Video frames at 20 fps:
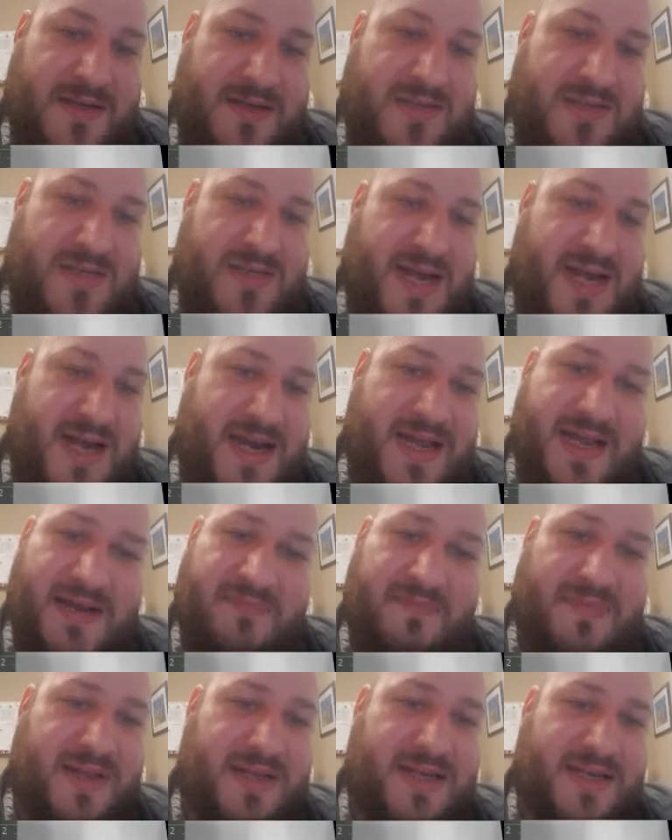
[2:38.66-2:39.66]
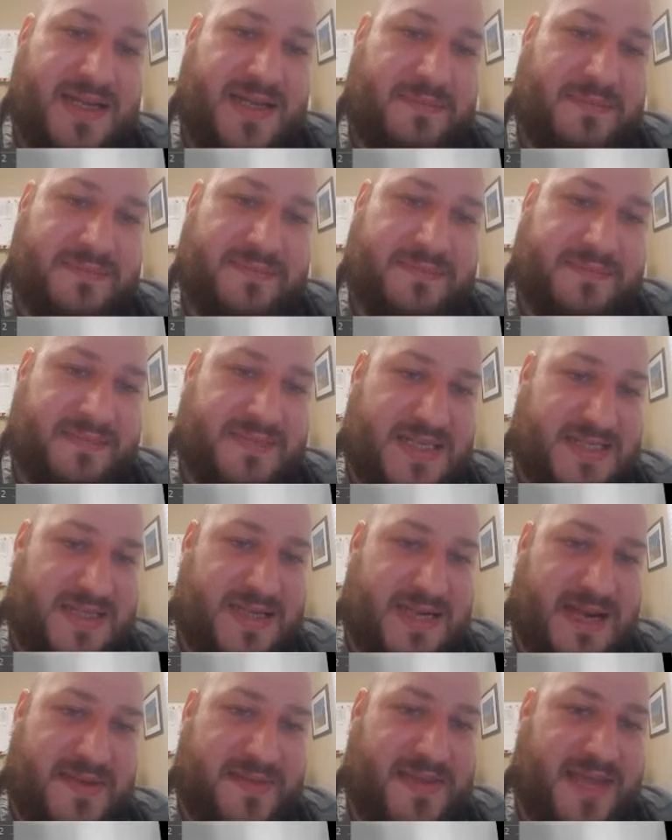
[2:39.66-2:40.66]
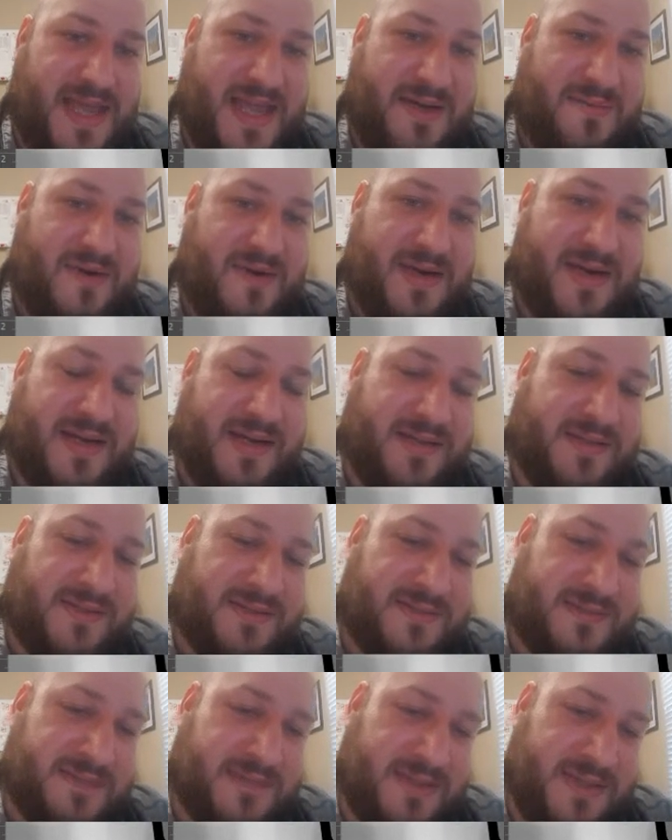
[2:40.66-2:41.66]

shading and blending. That's the name of the game right now.